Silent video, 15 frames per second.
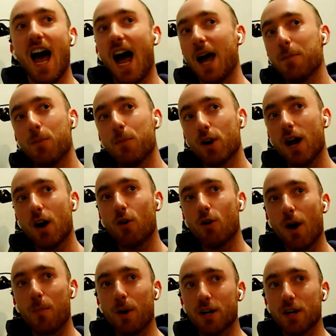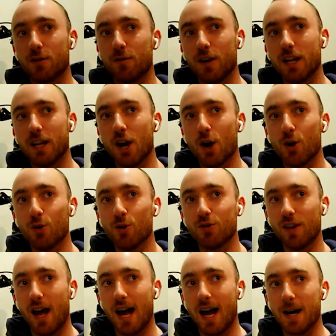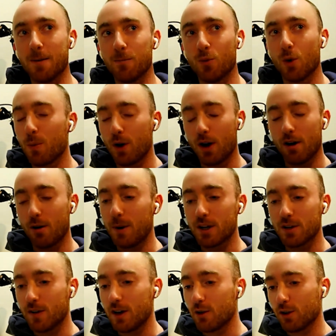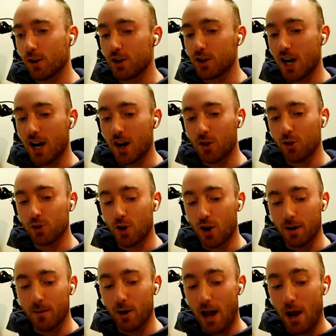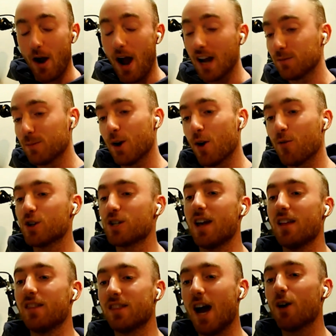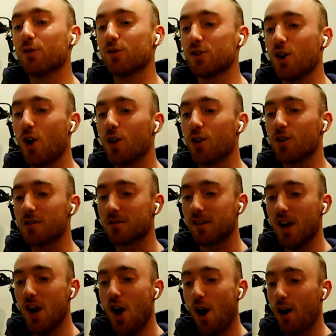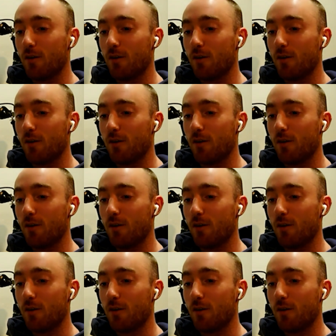I put out a bunch of videos. We put out a bunch of videos on the channel talking about how I spent over $10,000 on